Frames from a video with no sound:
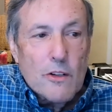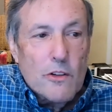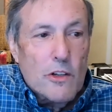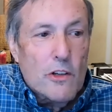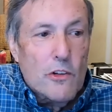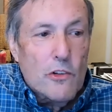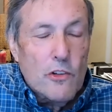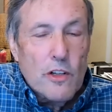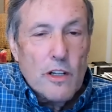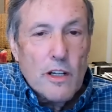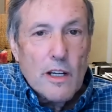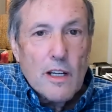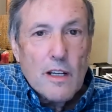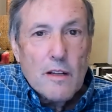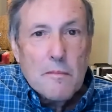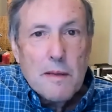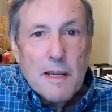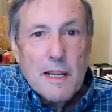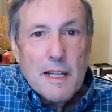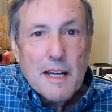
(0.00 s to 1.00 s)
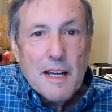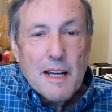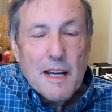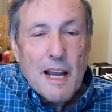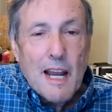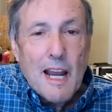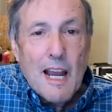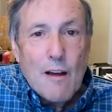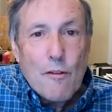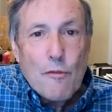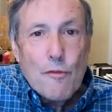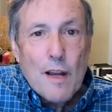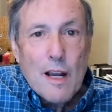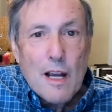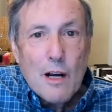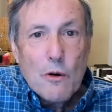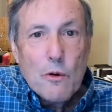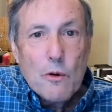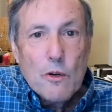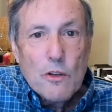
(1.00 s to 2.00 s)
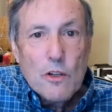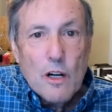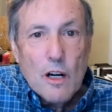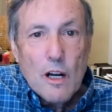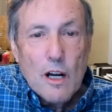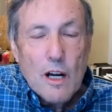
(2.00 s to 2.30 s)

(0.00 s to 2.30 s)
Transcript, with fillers: and Disney and making half hour